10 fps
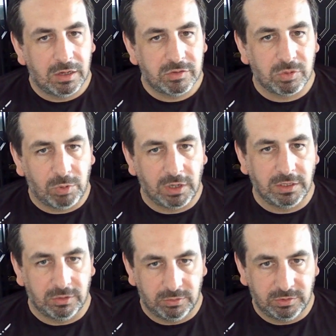So what I
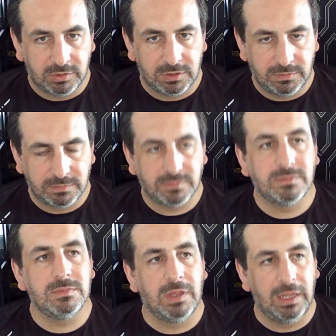used
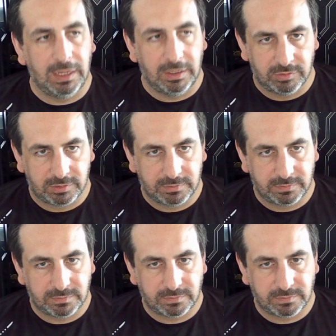is